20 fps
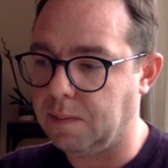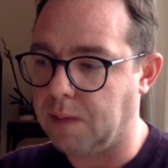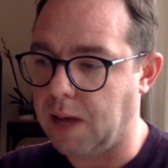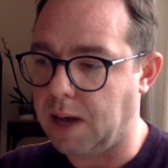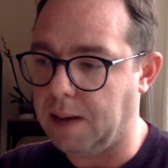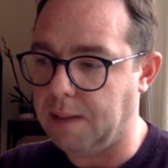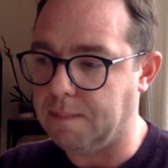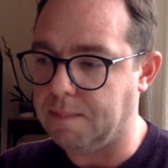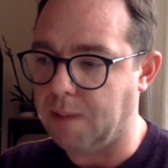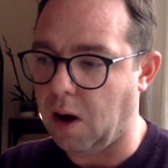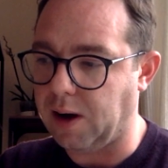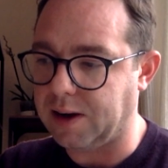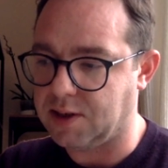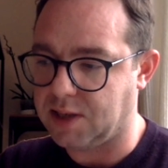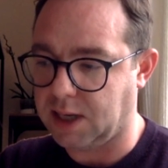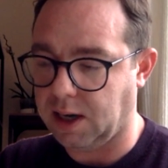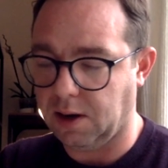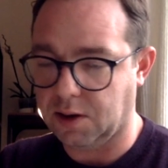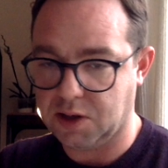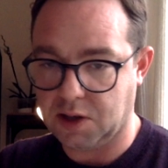
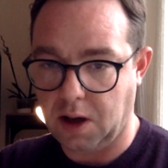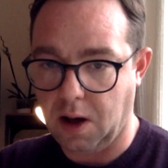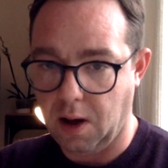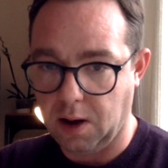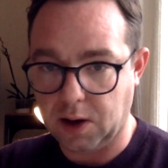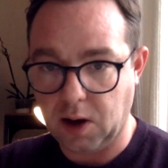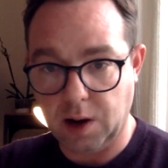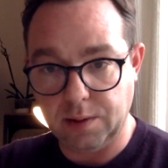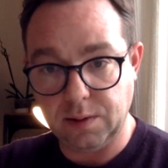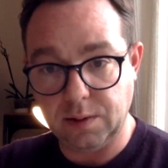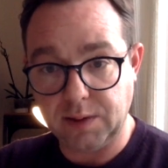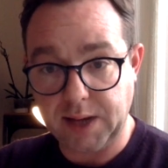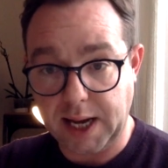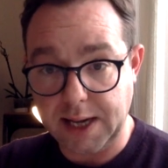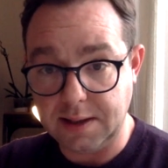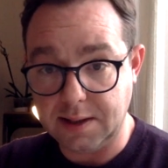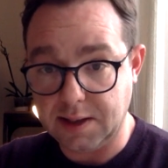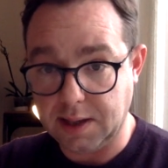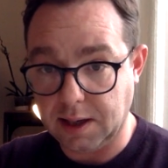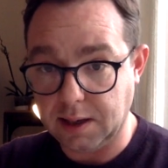ICLR's archive of
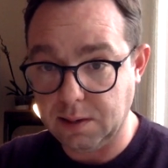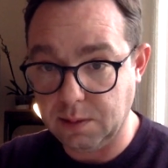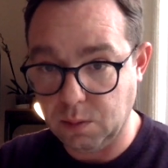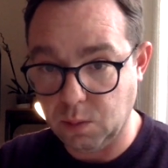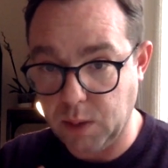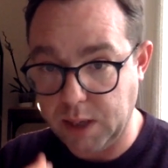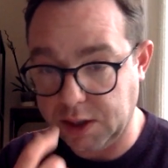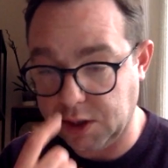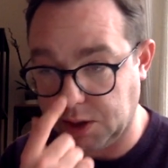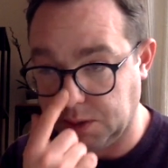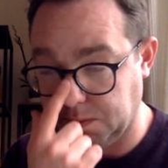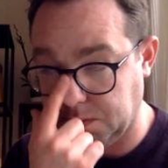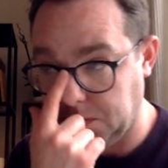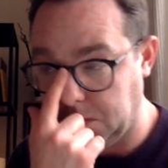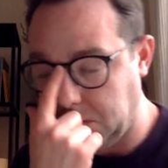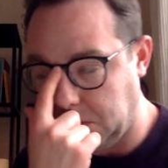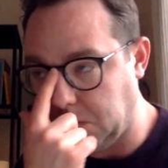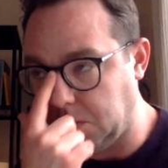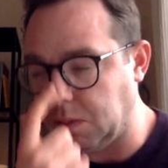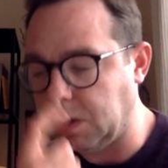data, which
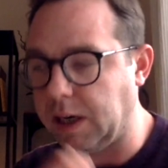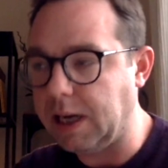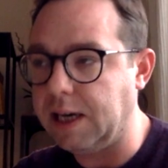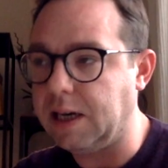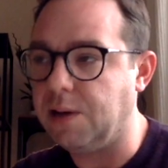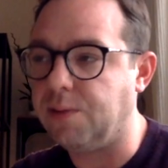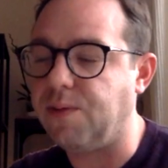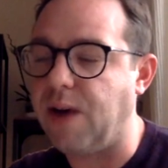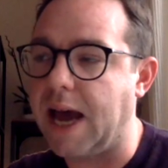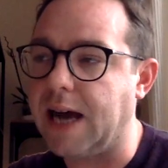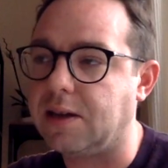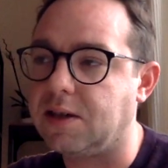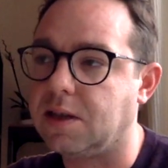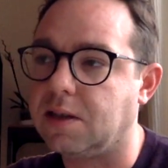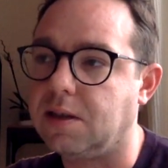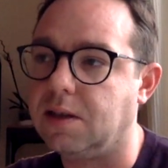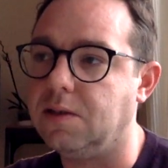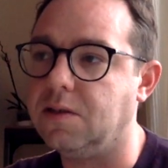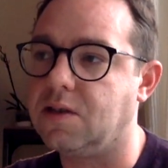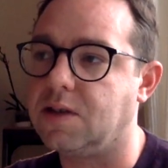in
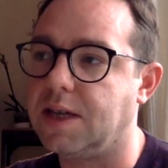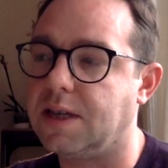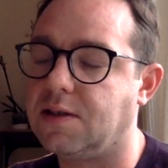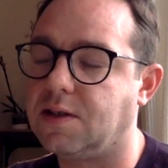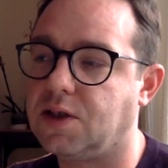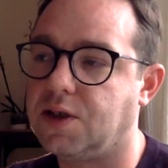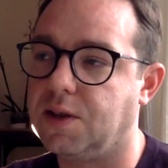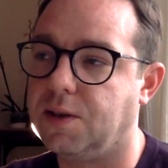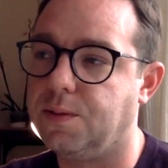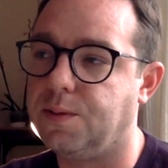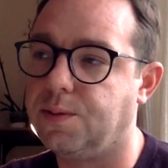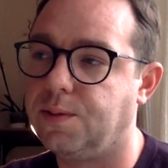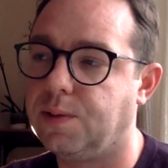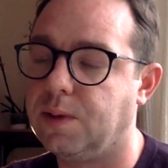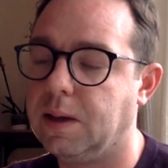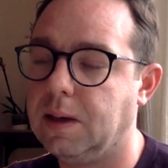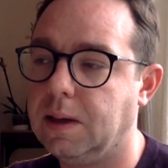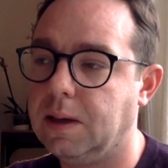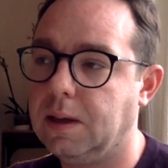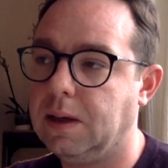effect consists
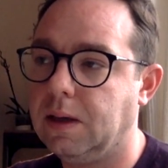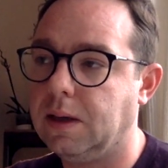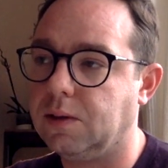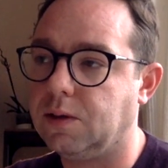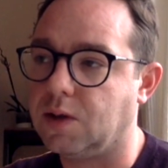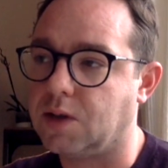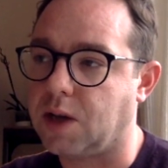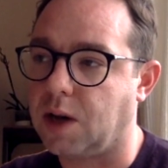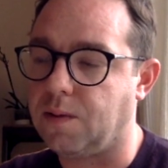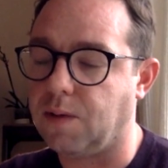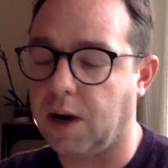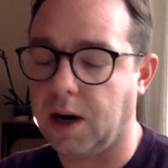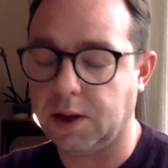of just over